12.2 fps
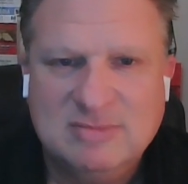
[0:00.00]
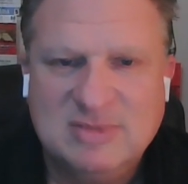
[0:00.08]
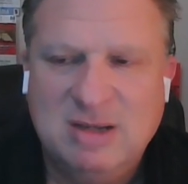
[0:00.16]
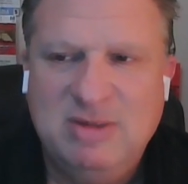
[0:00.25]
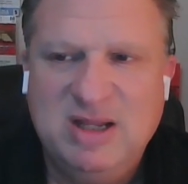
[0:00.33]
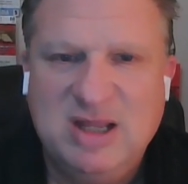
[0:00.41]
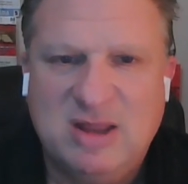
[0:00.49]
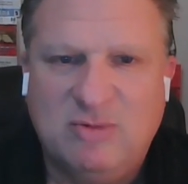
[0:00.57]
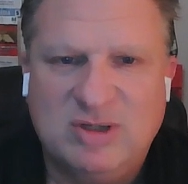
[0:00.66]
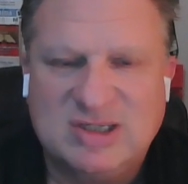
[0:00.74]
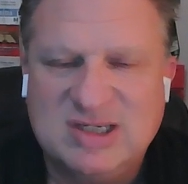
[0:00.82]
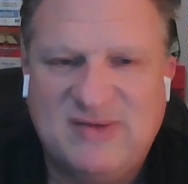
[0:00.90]
Give me the other
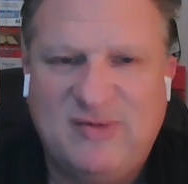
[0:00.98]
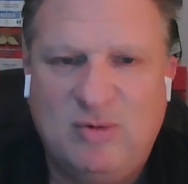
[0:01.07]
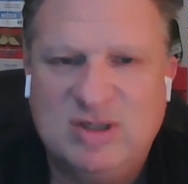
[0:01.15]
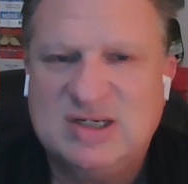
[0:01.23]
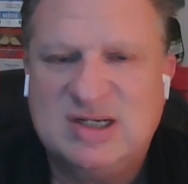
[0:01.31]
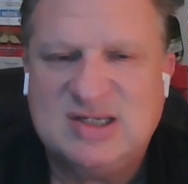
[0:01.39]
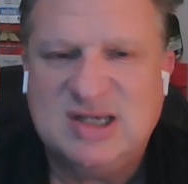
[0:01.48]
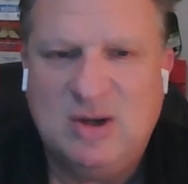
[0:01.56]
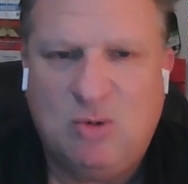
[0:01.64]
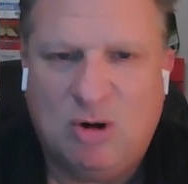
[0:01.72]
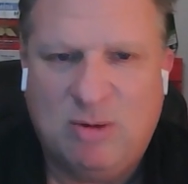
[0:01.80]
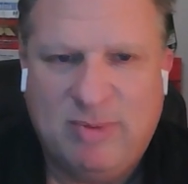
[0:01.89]
ones, because everyone's going to say
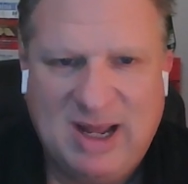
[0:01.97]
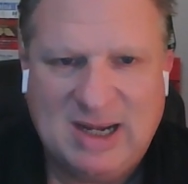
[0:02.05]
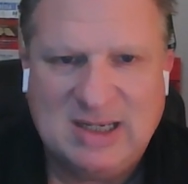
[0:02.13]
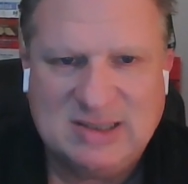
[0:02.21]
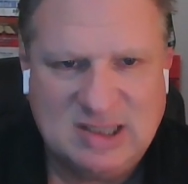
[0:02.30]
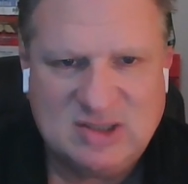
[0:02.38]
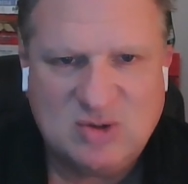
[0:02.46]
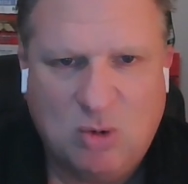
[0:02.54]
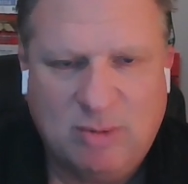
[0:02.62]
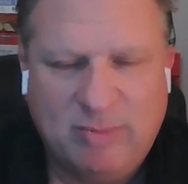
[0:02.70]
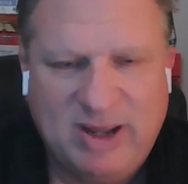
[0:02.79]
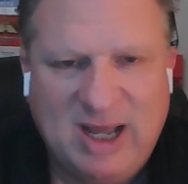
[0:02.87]
quarterback because it's
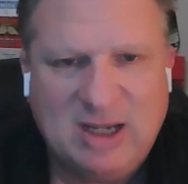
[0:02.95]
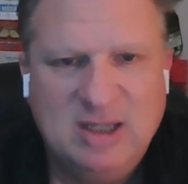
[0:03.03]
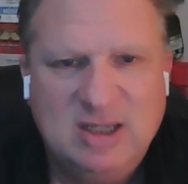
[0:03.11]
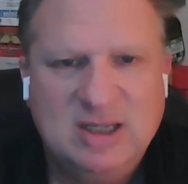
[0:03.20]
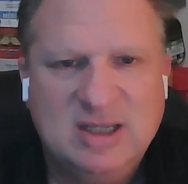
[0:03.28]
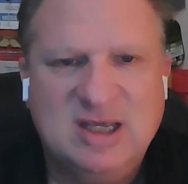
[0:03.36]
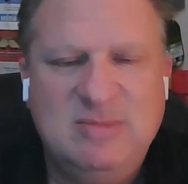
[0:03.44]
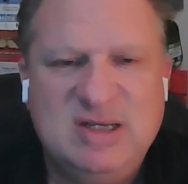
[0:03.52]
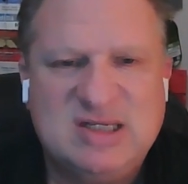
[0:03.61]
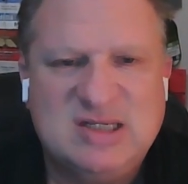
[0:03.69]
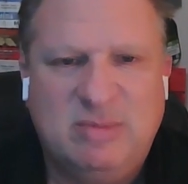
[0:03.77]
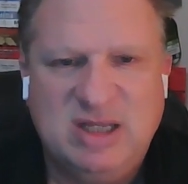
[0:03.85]
quarterback. Give me
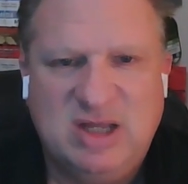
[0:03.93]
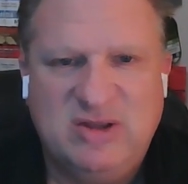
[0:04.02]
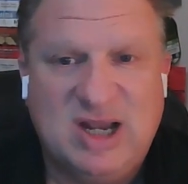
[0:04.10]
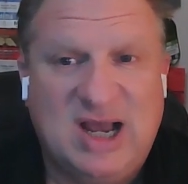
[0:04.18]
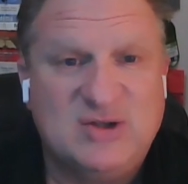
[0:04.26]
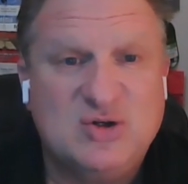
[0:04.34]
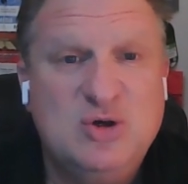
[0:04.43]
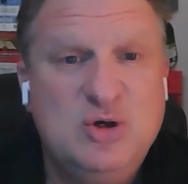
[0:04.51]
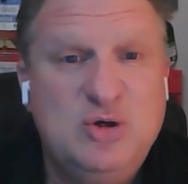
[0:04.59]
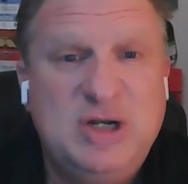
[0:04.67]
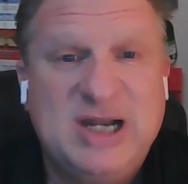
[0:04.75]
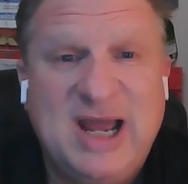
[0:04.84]
some of the other guys, or
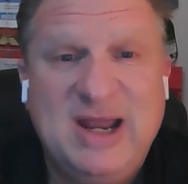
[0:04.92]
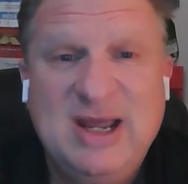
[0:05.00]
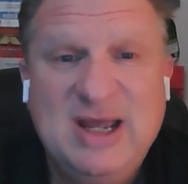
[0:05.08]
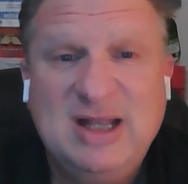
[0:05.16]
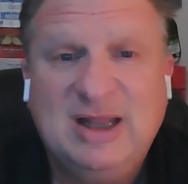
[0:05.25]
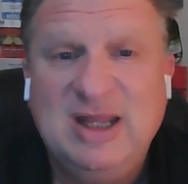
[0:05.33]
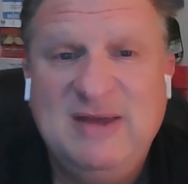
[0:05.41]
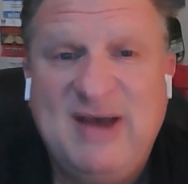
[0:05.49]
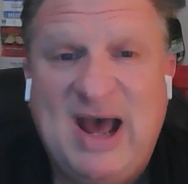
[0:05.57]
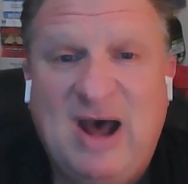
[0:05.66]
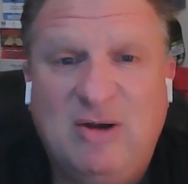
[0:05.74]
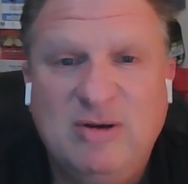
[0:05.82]
who did I leave
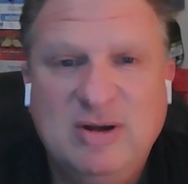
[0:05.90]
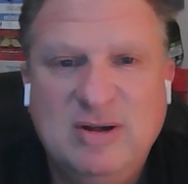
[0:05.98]
out?